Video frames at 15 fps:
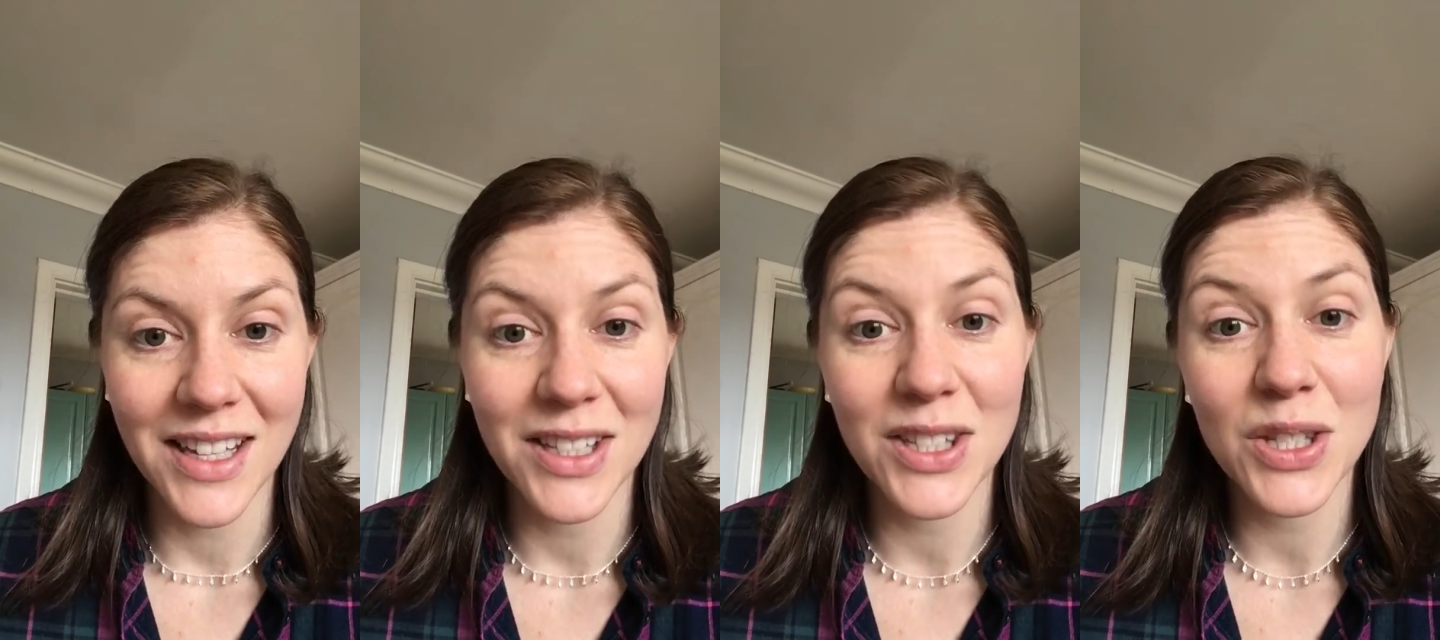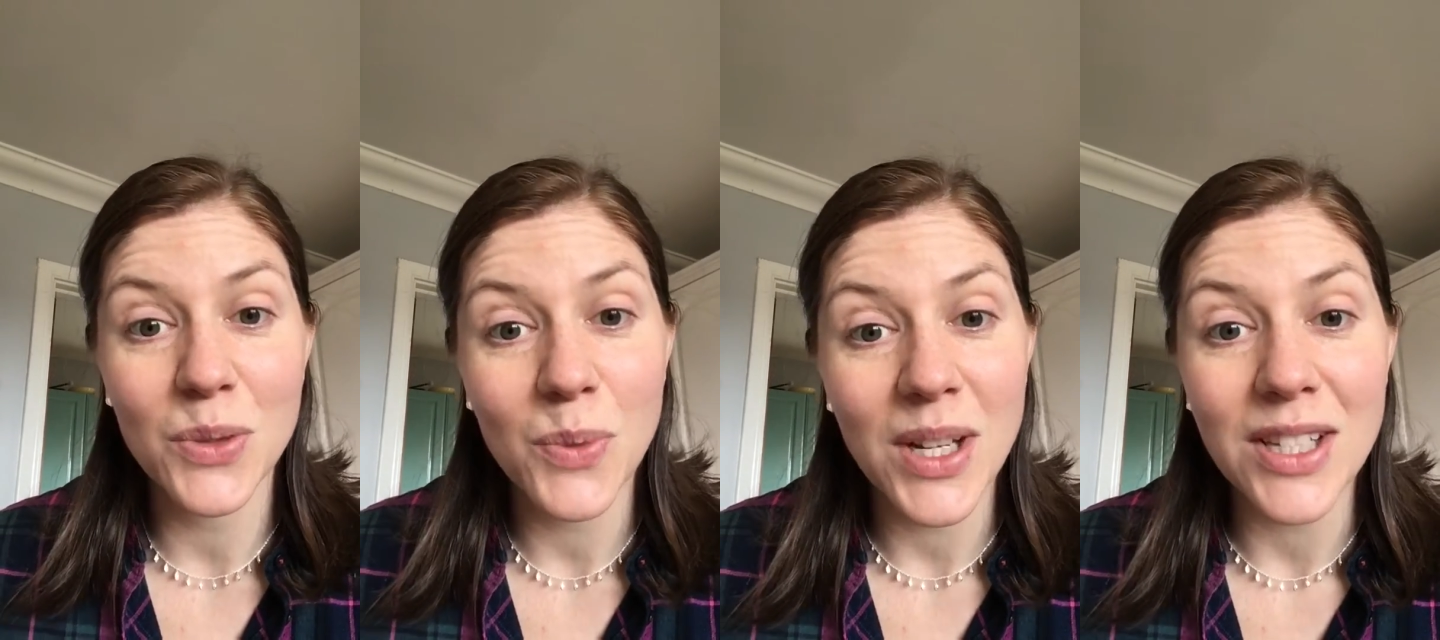
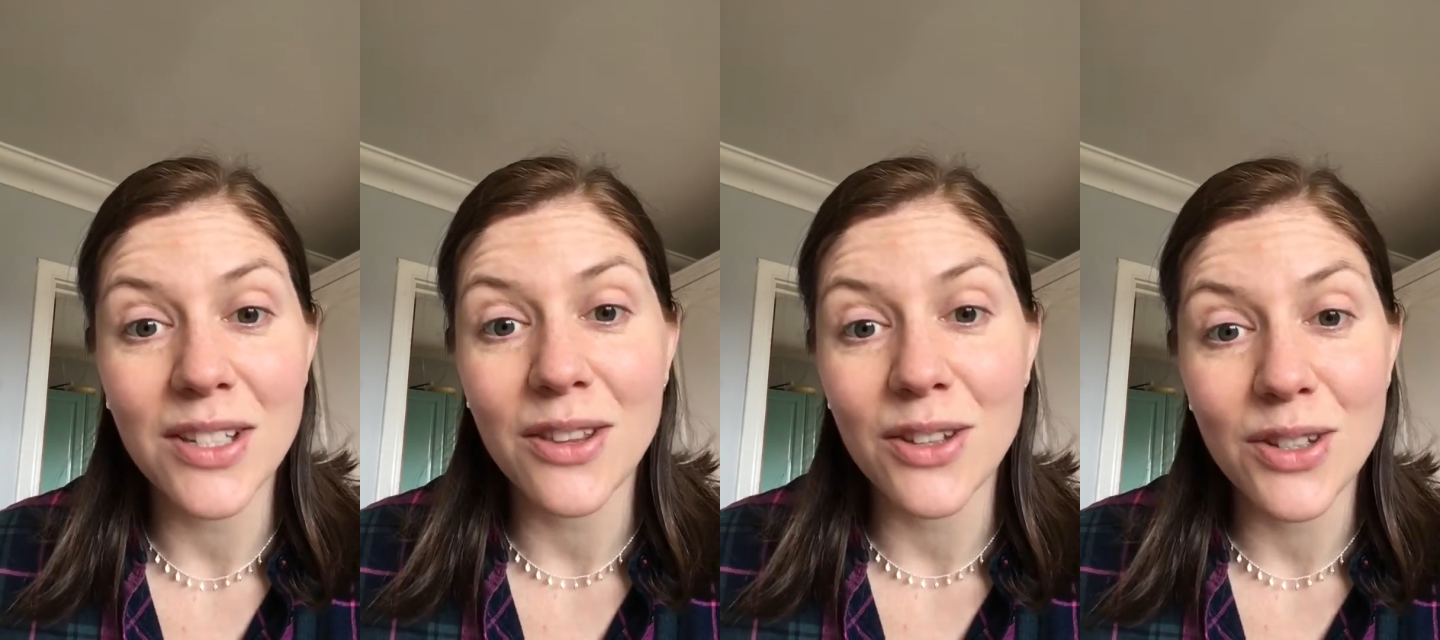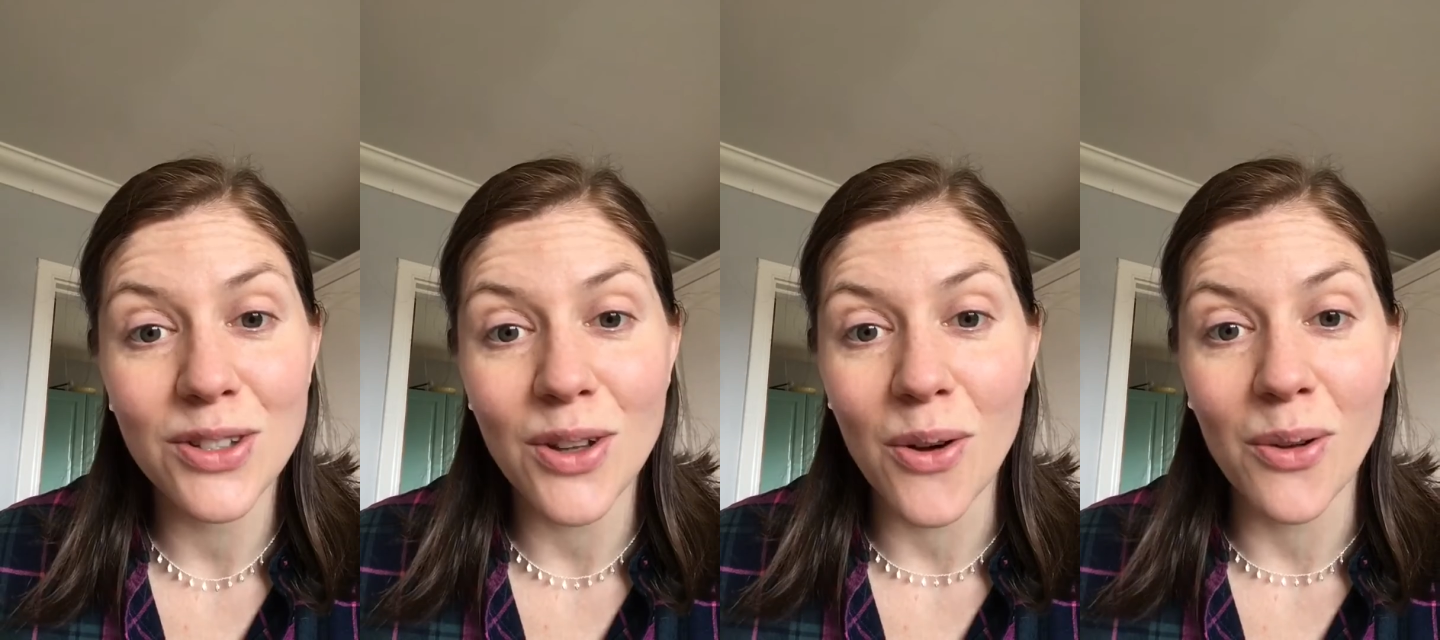sweet to the
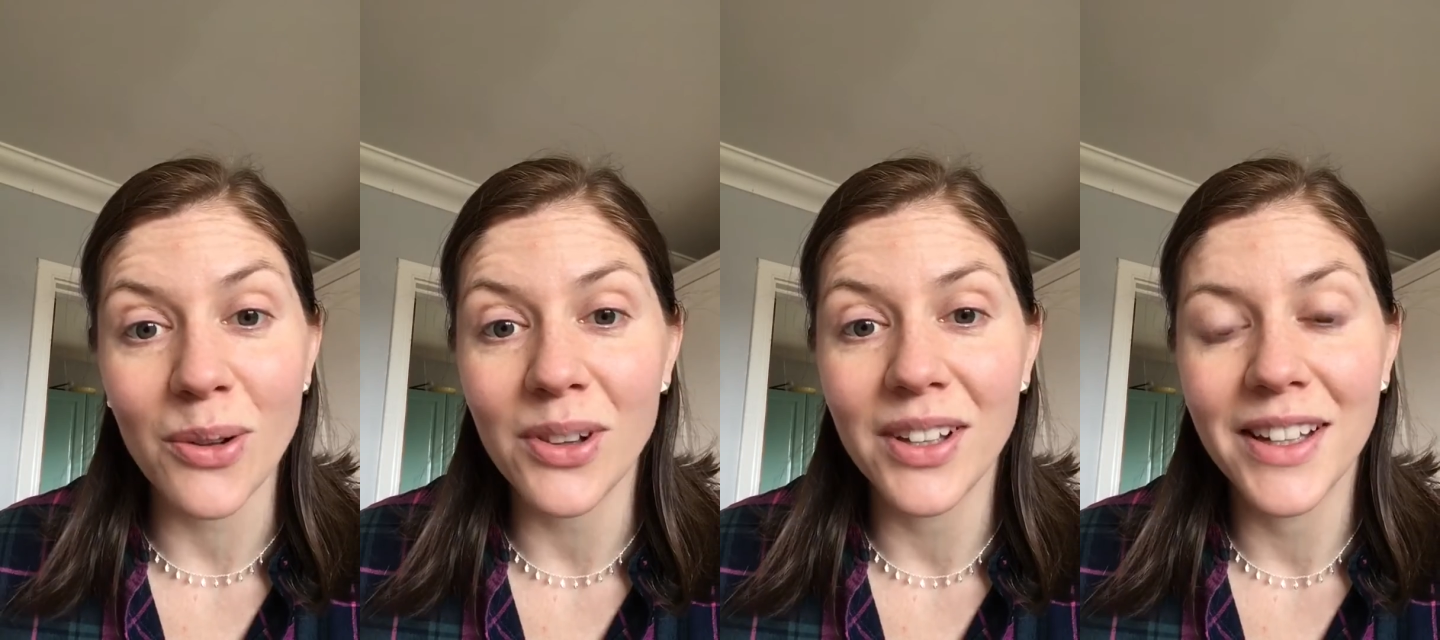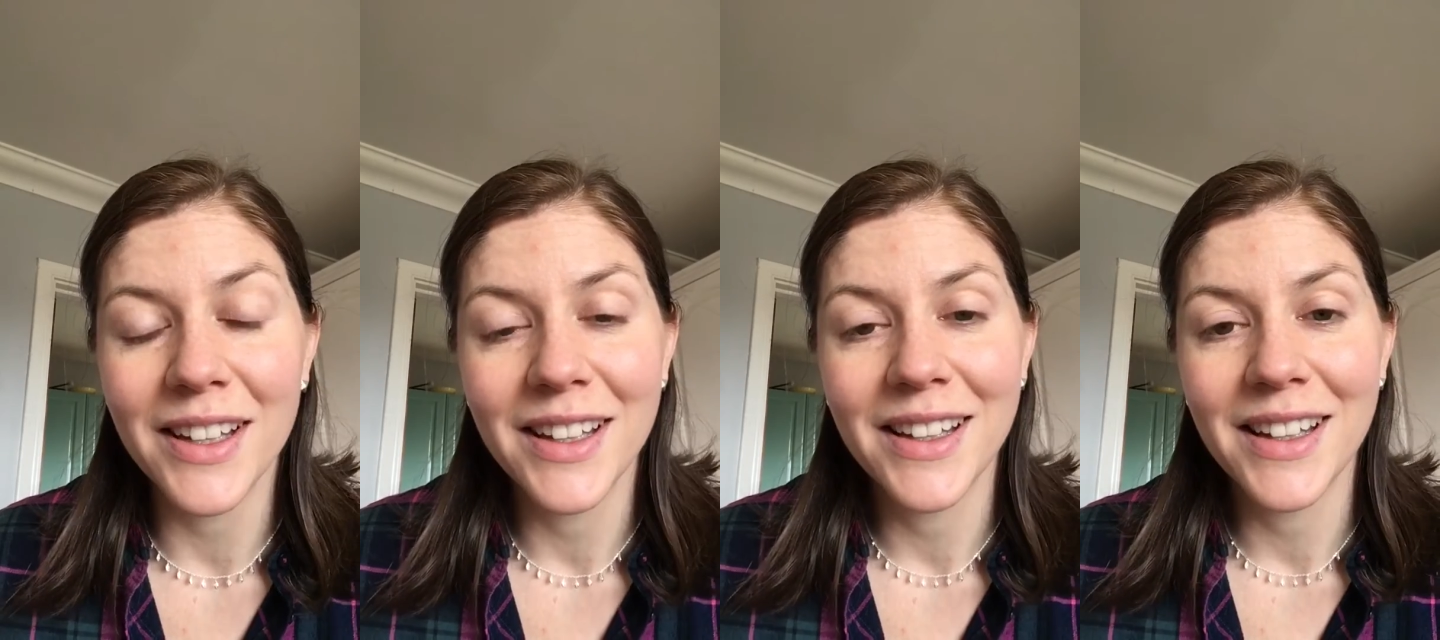soul
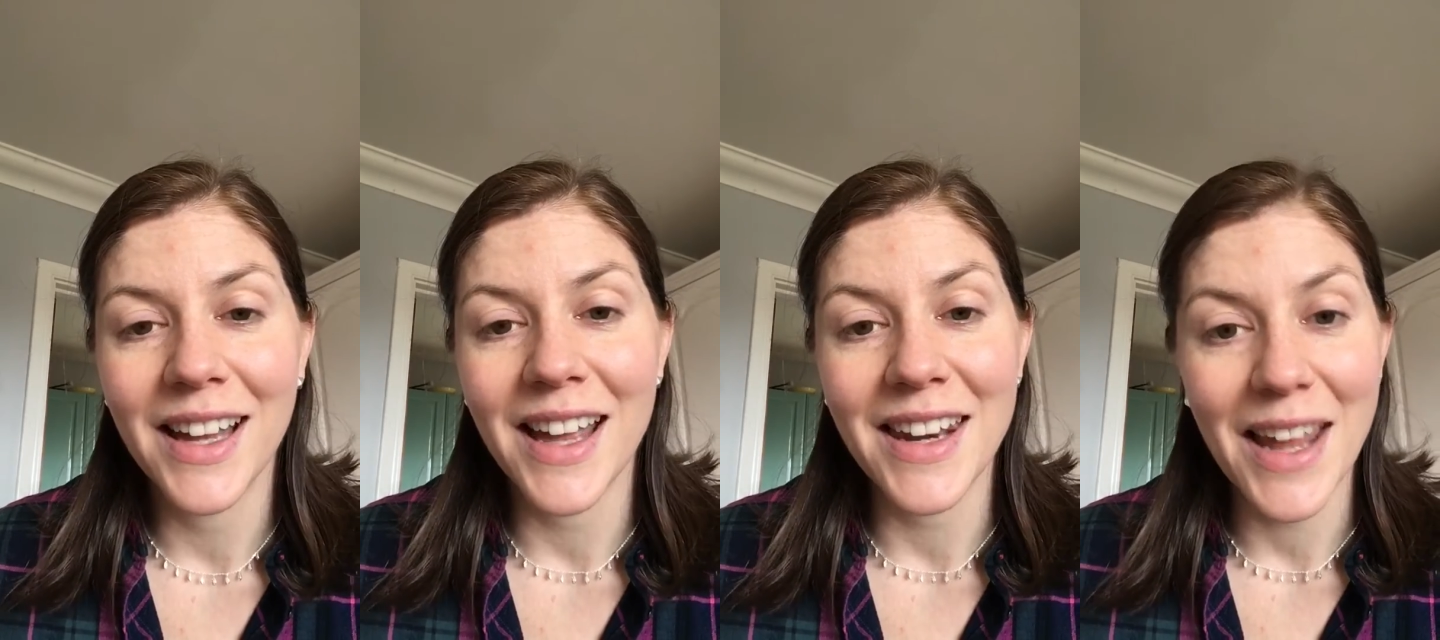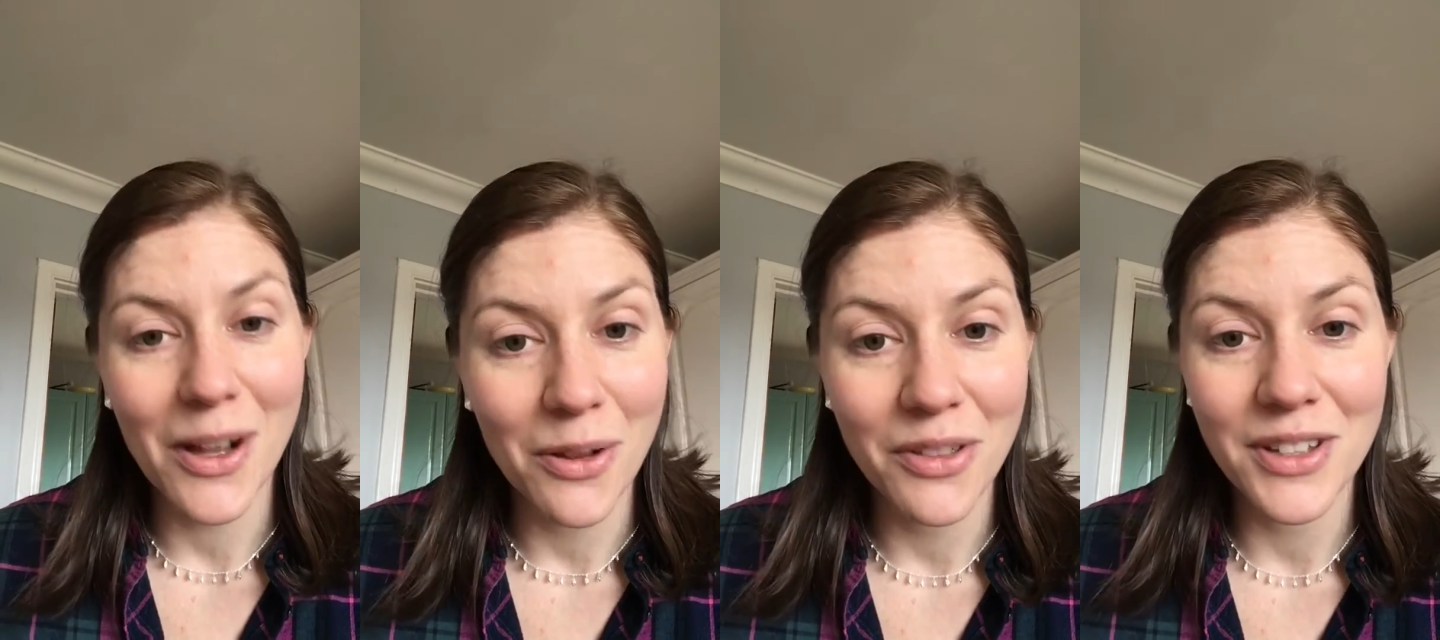and
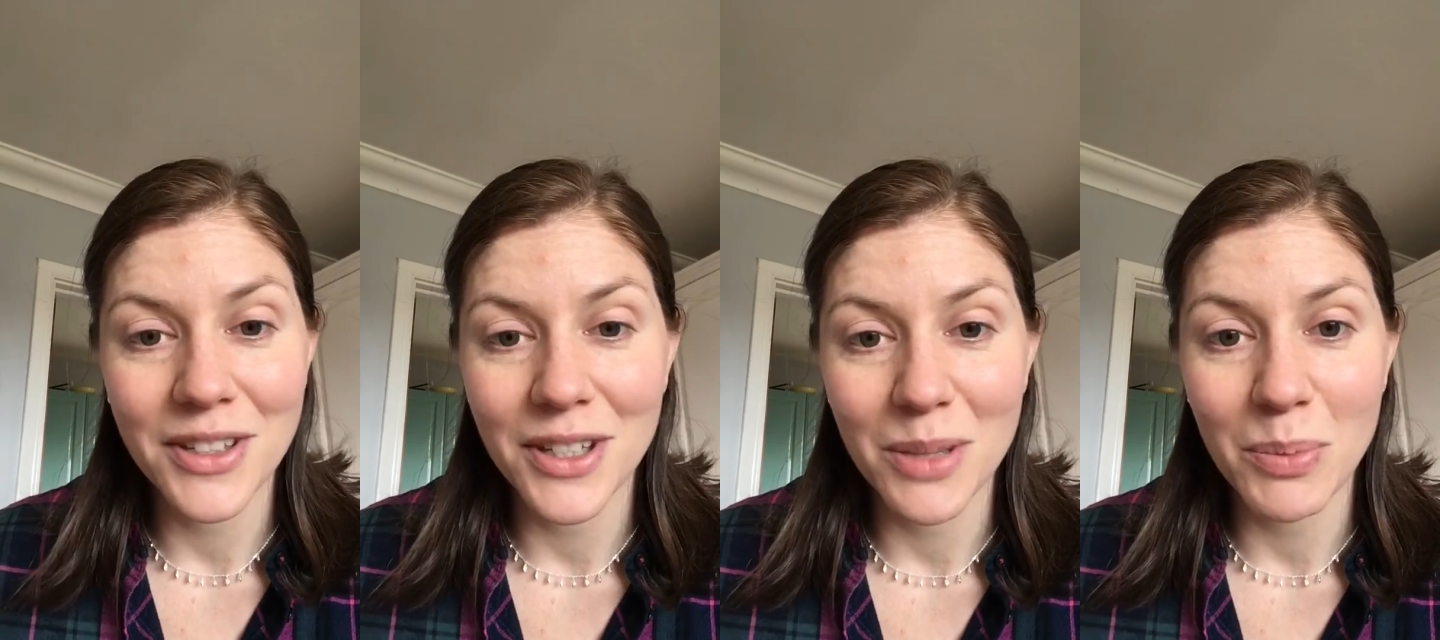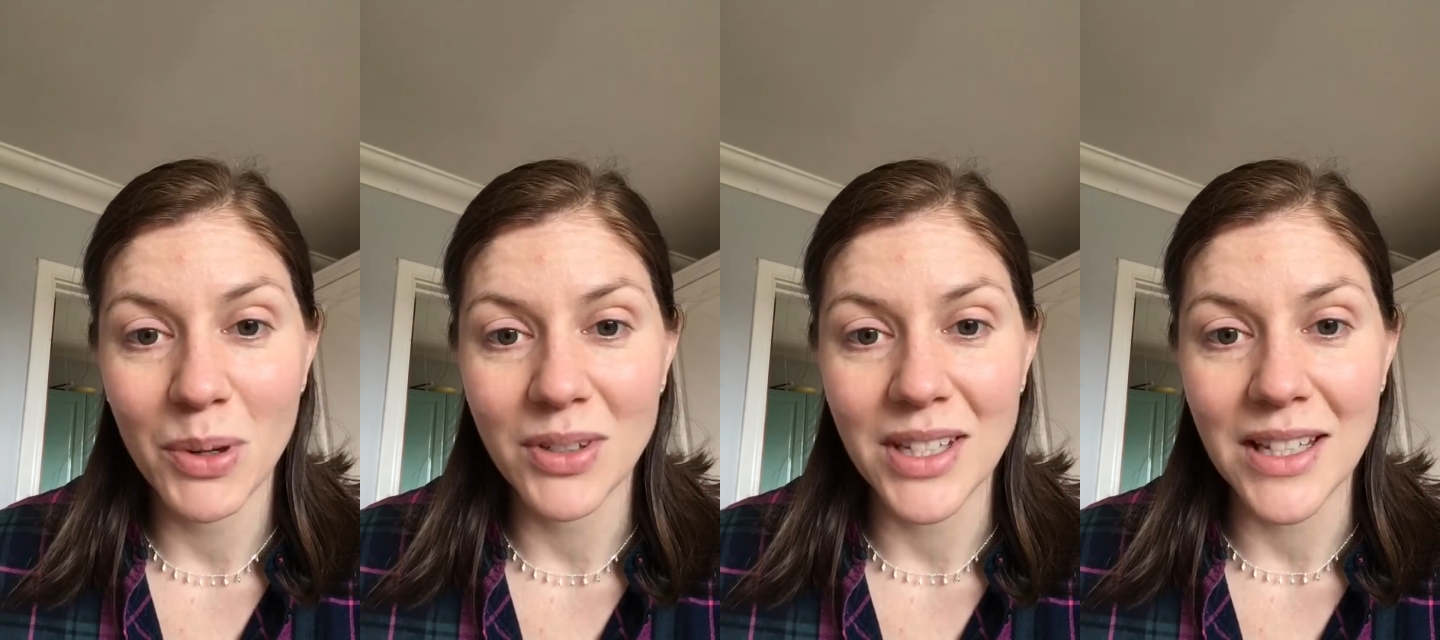healthy to the
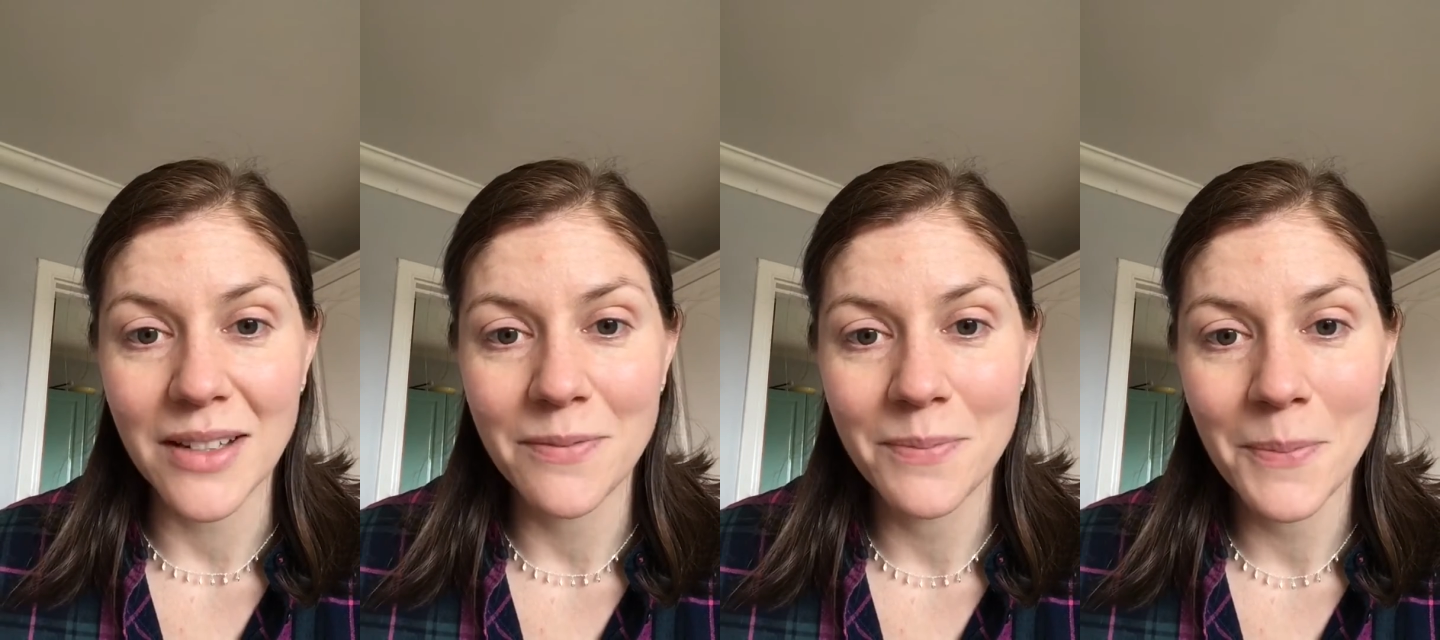body.